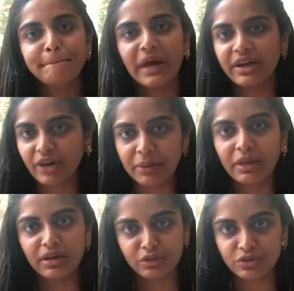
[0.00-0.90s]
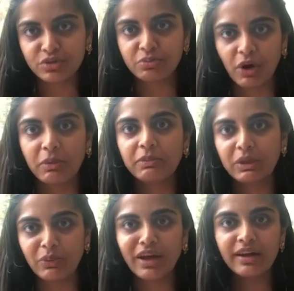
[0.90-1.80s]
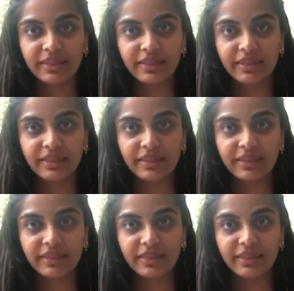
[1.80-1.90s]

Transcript: my grandma used to probably wear